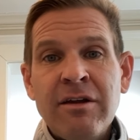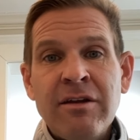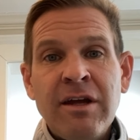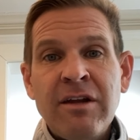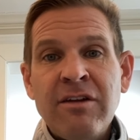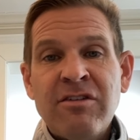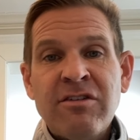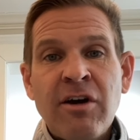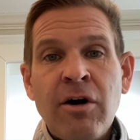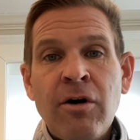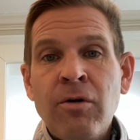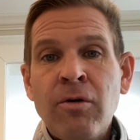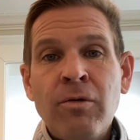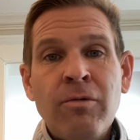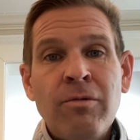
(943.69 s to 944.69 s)
And
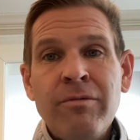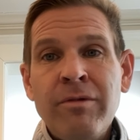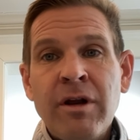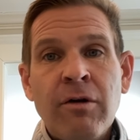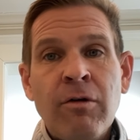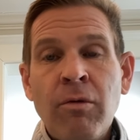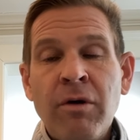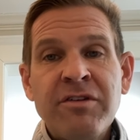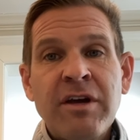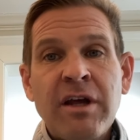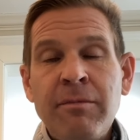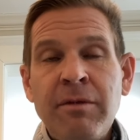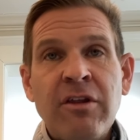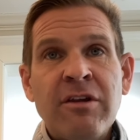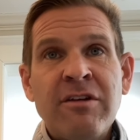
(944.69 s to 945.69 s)
so, it wasn't
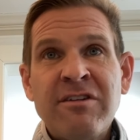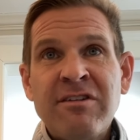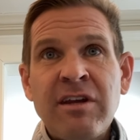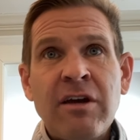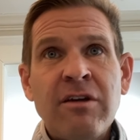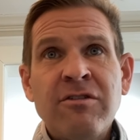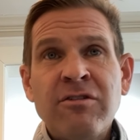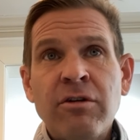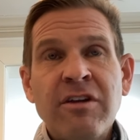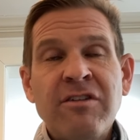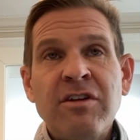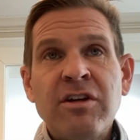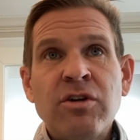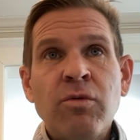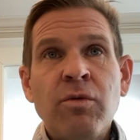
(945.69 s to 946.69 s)
going to be the sort of
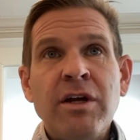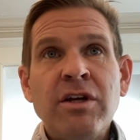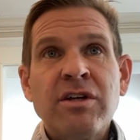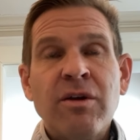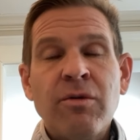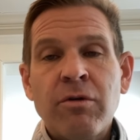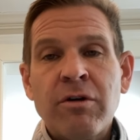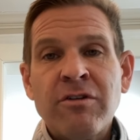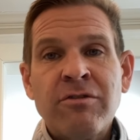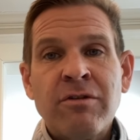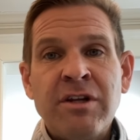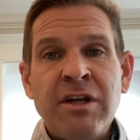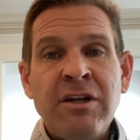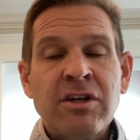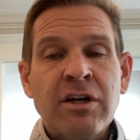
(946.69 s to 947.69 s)
situation where a
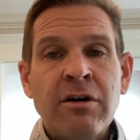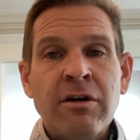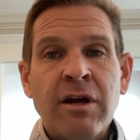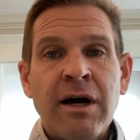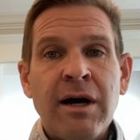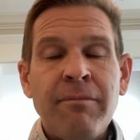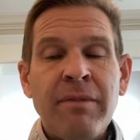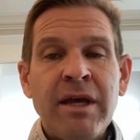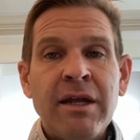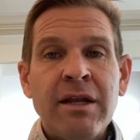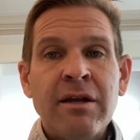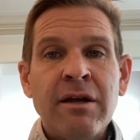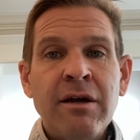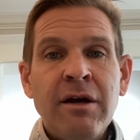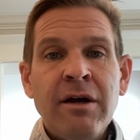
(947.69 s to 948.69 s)
strategic could come
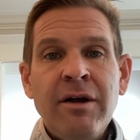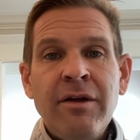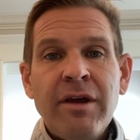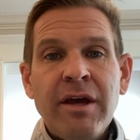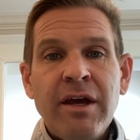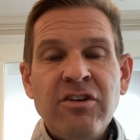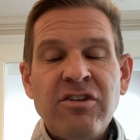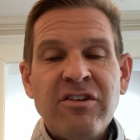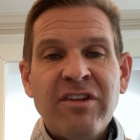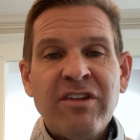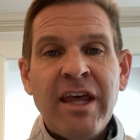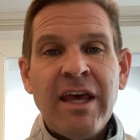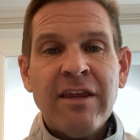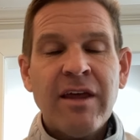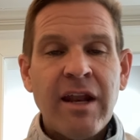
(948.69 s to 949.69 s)
in and just
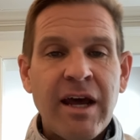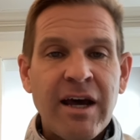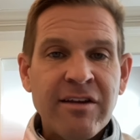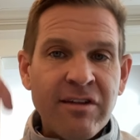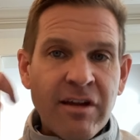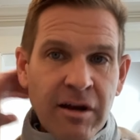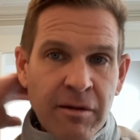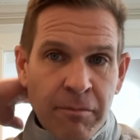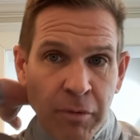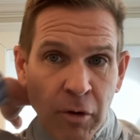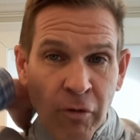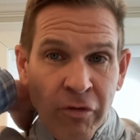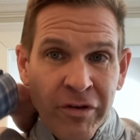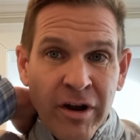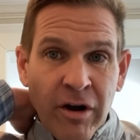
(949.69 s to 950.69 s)
take that asset and
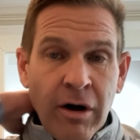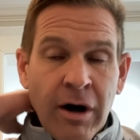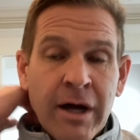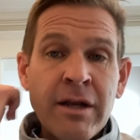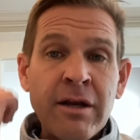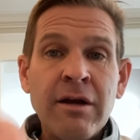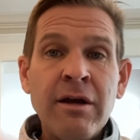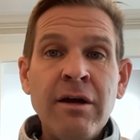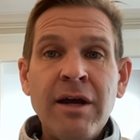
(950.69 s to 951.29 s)
bolt it on,